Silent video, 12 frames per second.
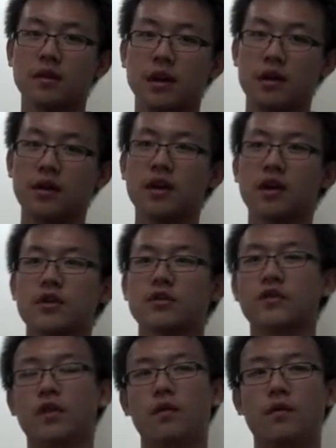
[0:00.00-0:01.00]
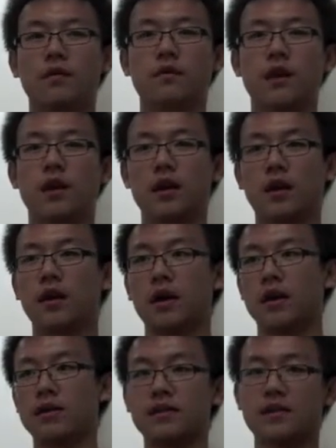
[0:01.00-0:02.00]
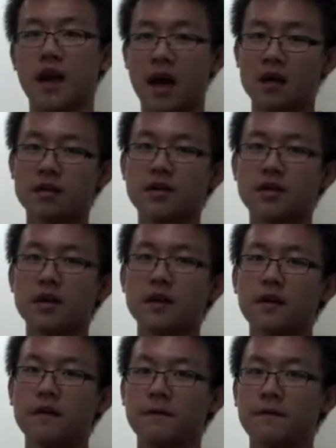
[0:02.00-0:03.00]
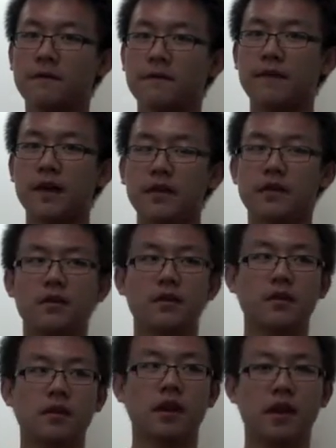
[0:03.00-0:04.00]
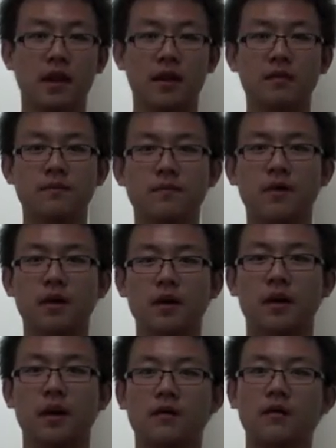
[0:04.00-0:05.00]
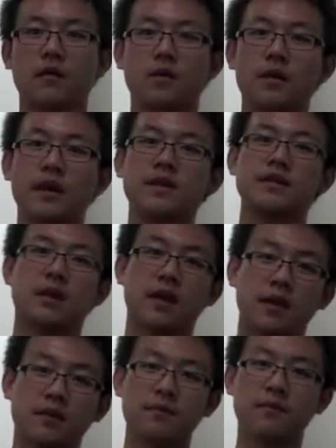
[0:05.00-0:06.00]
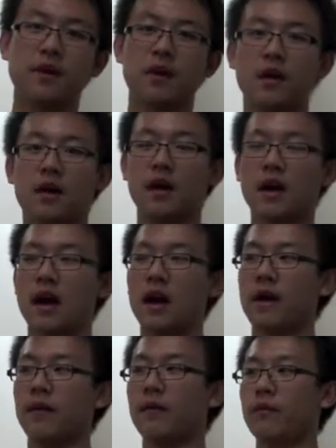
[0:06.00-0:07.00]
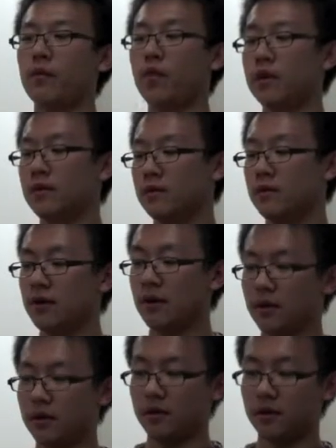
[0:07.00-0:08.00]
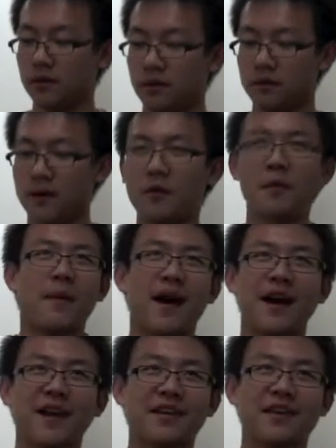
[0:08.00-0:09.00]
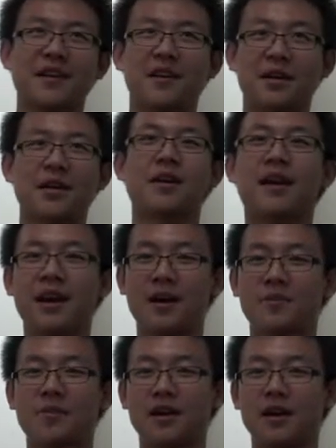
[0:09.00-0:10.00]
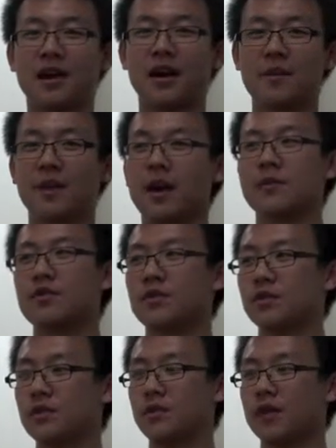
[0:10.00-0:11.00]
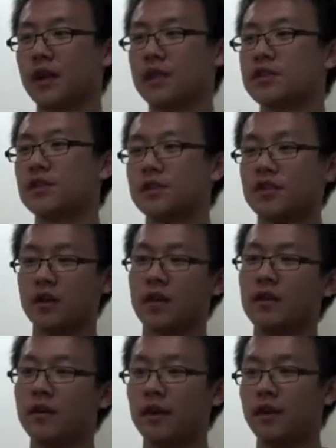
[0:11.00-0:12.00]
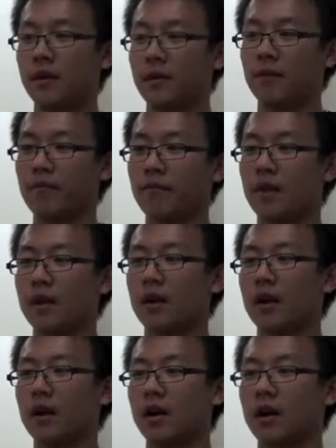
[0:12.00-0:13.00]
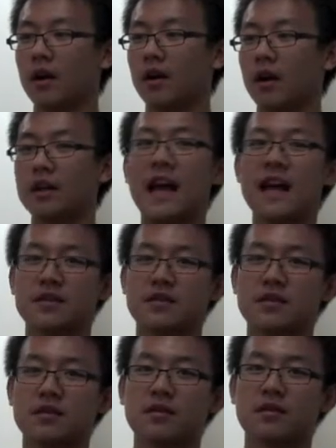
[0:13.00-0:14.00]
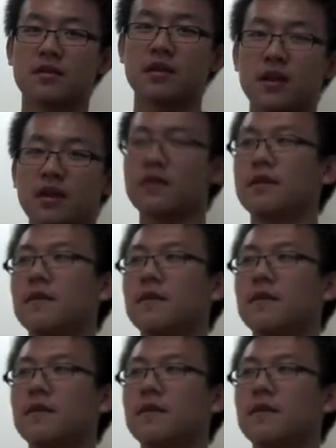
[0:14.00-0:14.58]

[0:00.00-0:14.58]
Yeah. So his aunt fed him and raised him. And when Mike growing up, he just joined a test in